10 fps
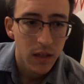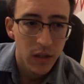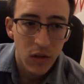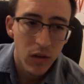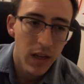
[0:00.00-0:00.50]

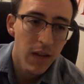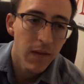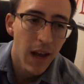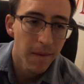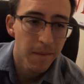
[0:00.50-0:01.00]
Even
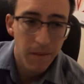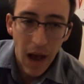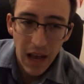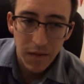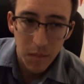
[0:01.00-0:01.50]
at
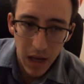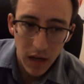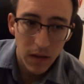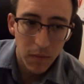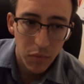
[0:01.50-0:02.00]
5
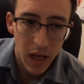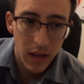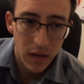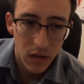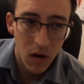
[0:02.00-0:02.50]
mana playing
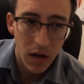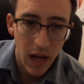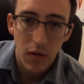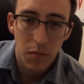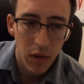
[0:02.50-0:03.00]
this card,
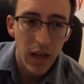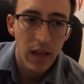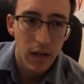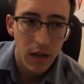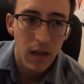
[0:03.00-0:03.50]
I would play
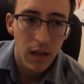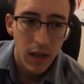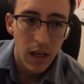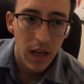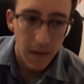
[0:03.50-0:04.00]
it.
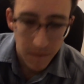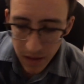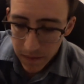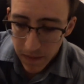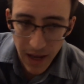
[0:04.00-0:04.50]

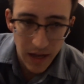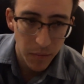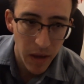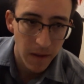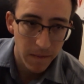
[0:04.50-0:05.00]
If I had to
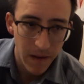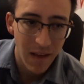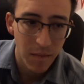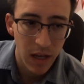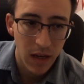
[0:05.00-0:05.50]
pay
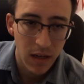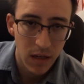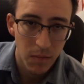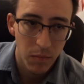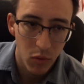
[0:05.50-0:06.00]
5 mana
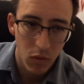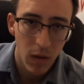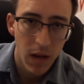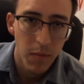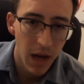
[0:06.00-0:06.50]
to board
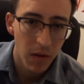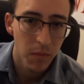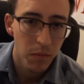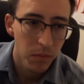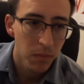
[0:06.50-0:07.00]
wipe, I would
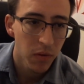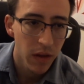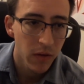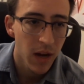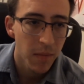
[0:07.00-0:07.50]
play
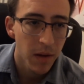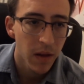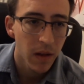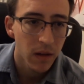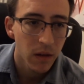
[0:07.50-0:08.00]
the crap out of
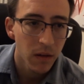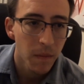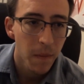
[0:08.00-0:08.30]
that card.